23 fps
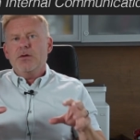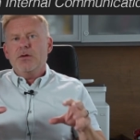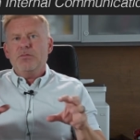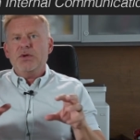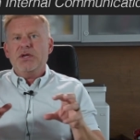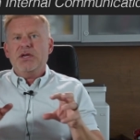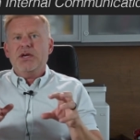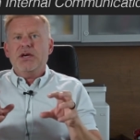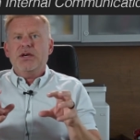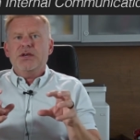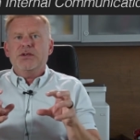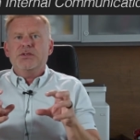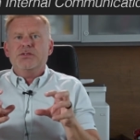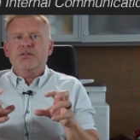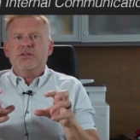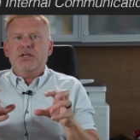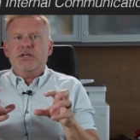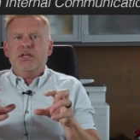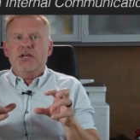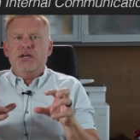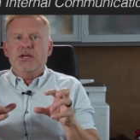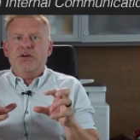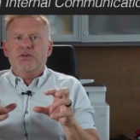Because
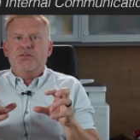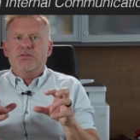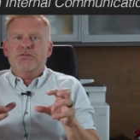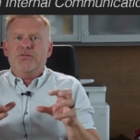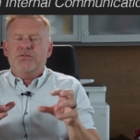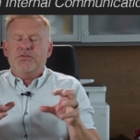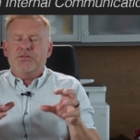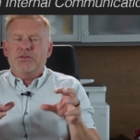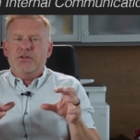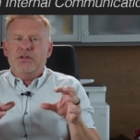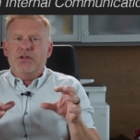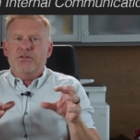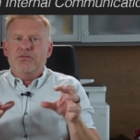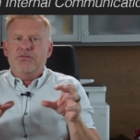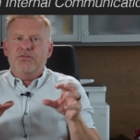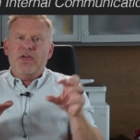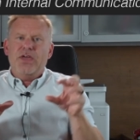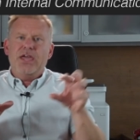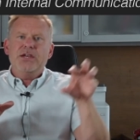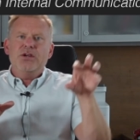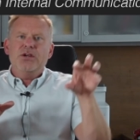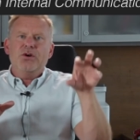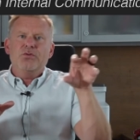if, if
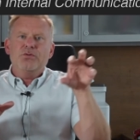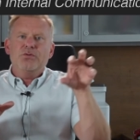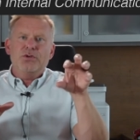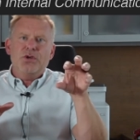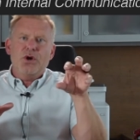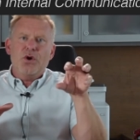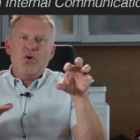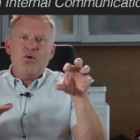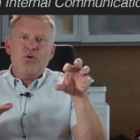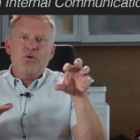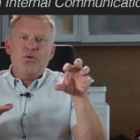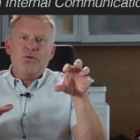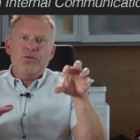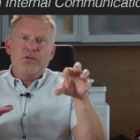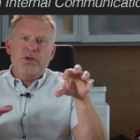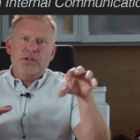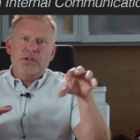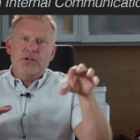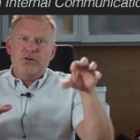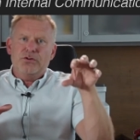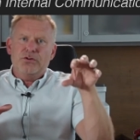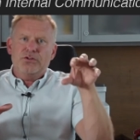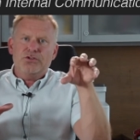they don't know
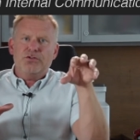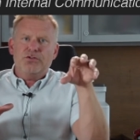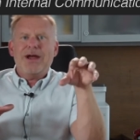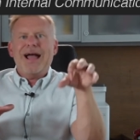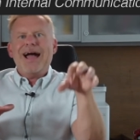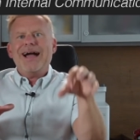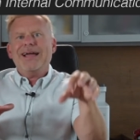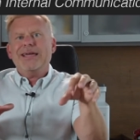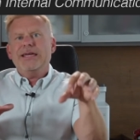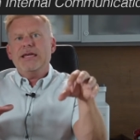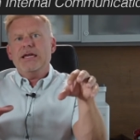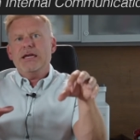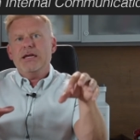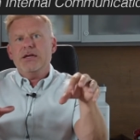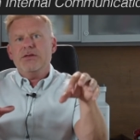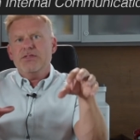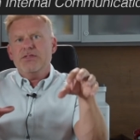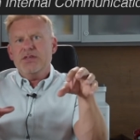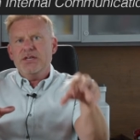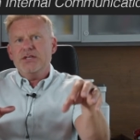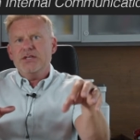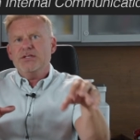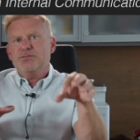that you're tracking
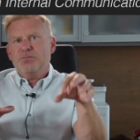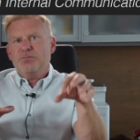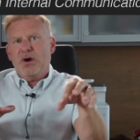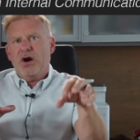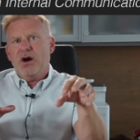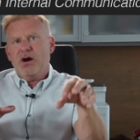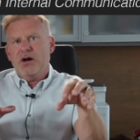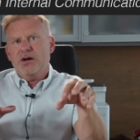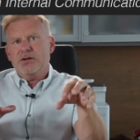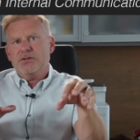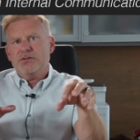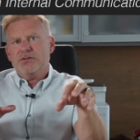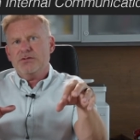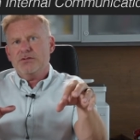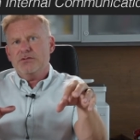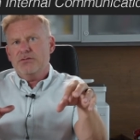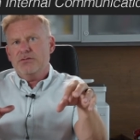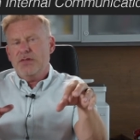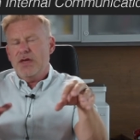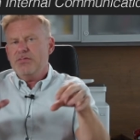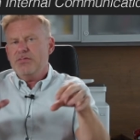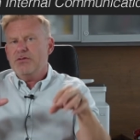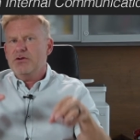these parts,
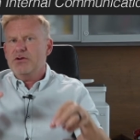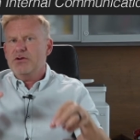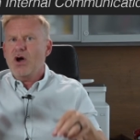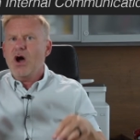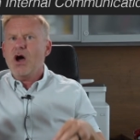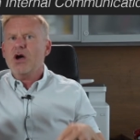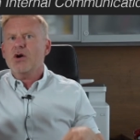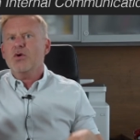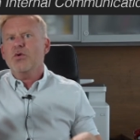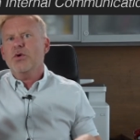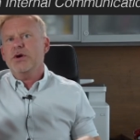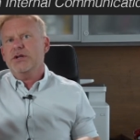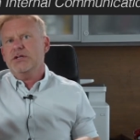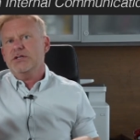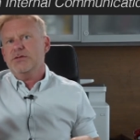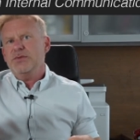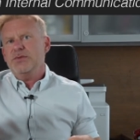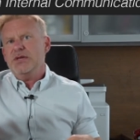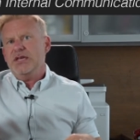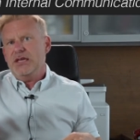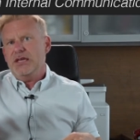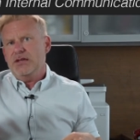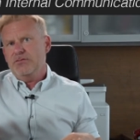then they're not going to
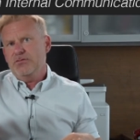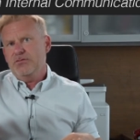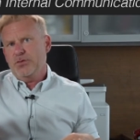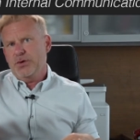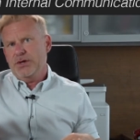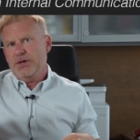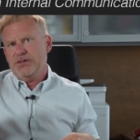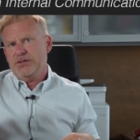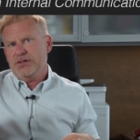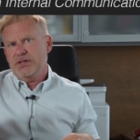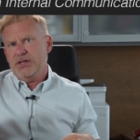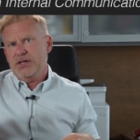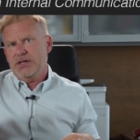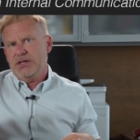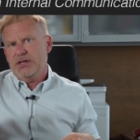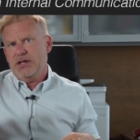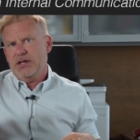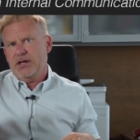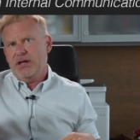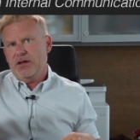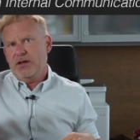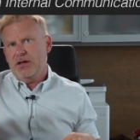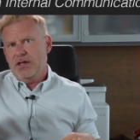be invoicing
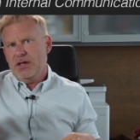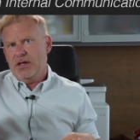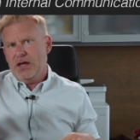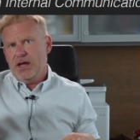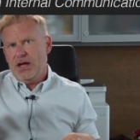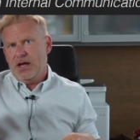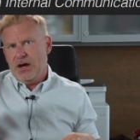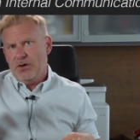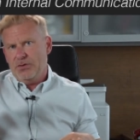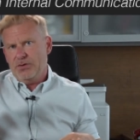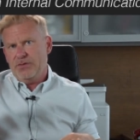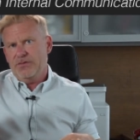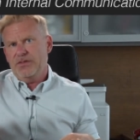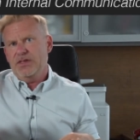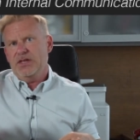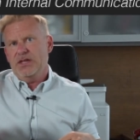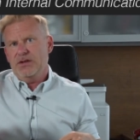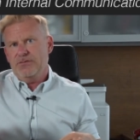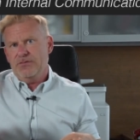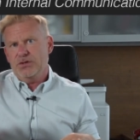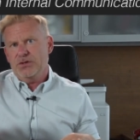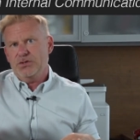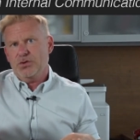it out of the
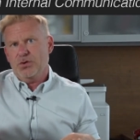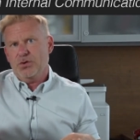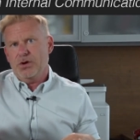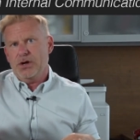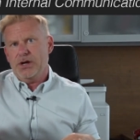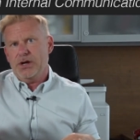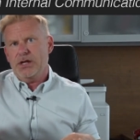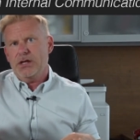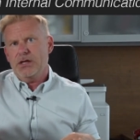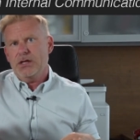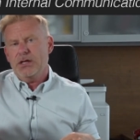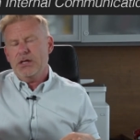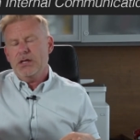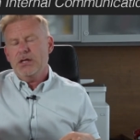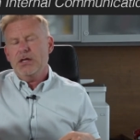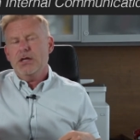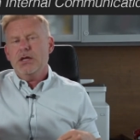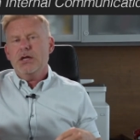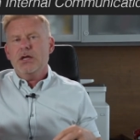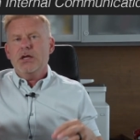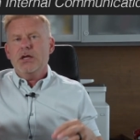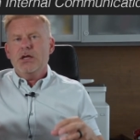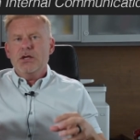inventory.
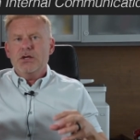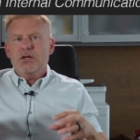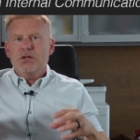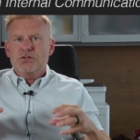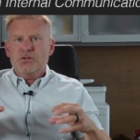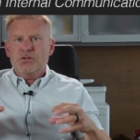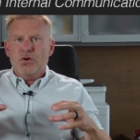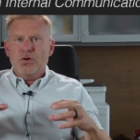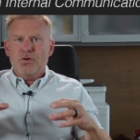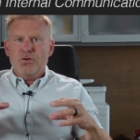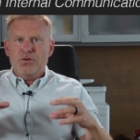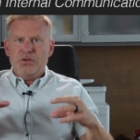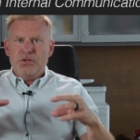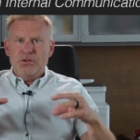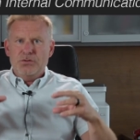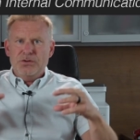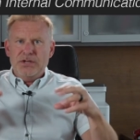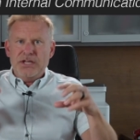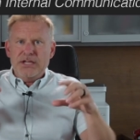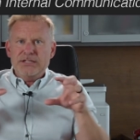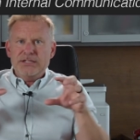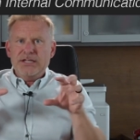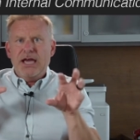So you
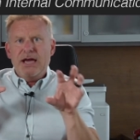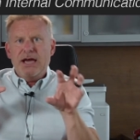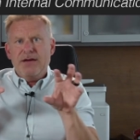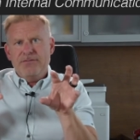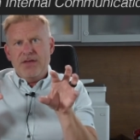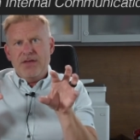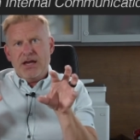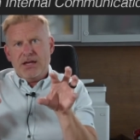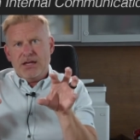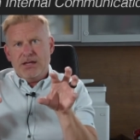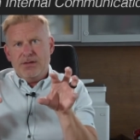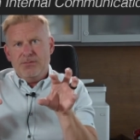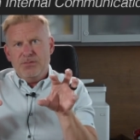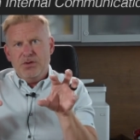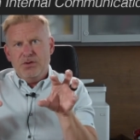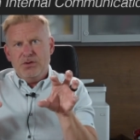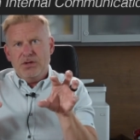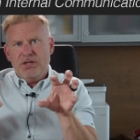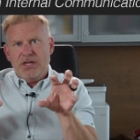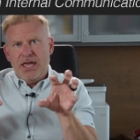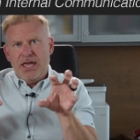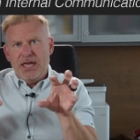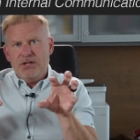need to have that
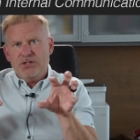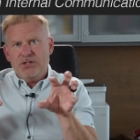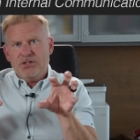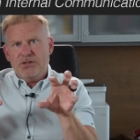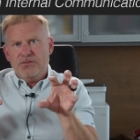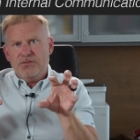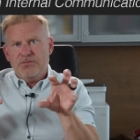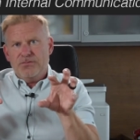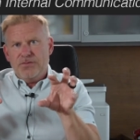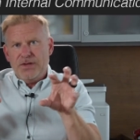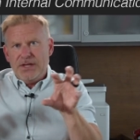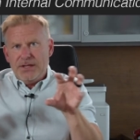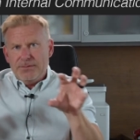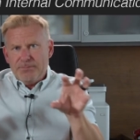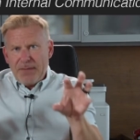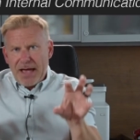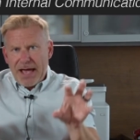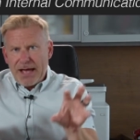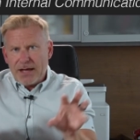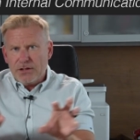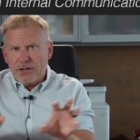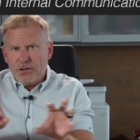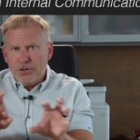communication
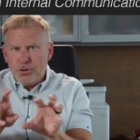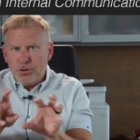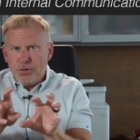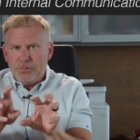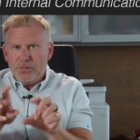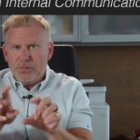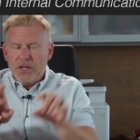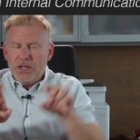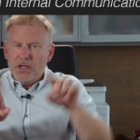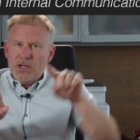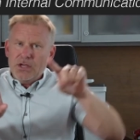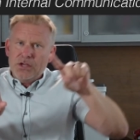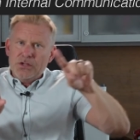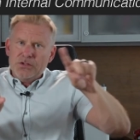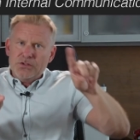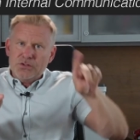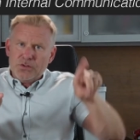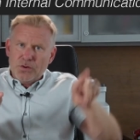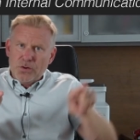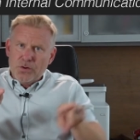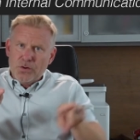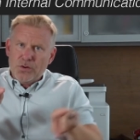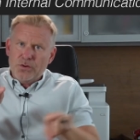feedback loop
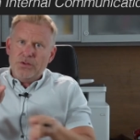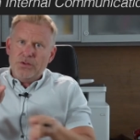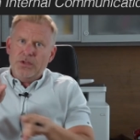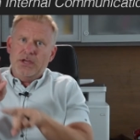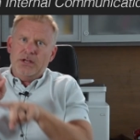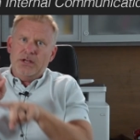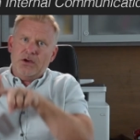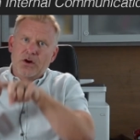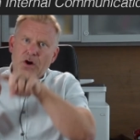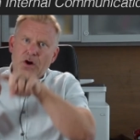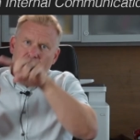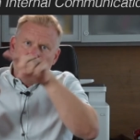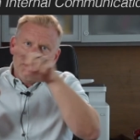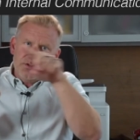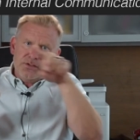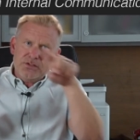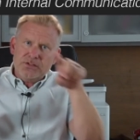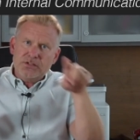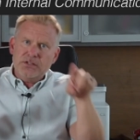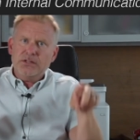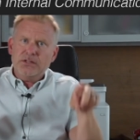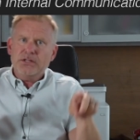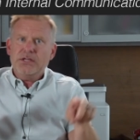so it
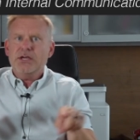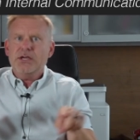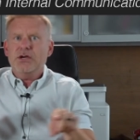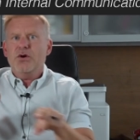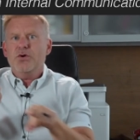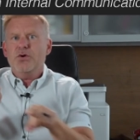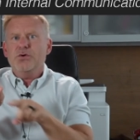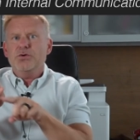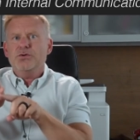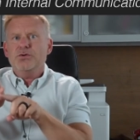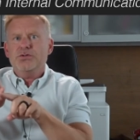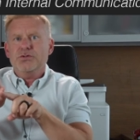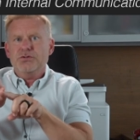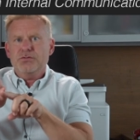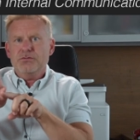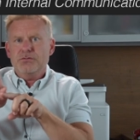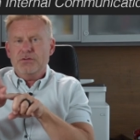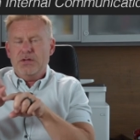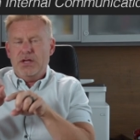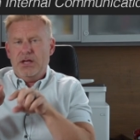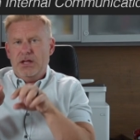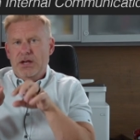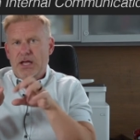constantly goes,
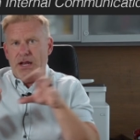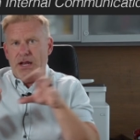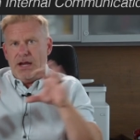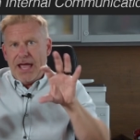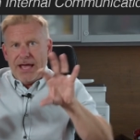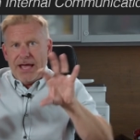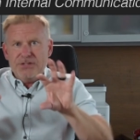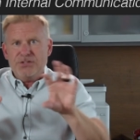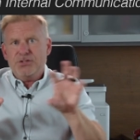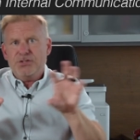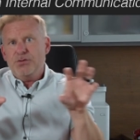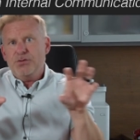and as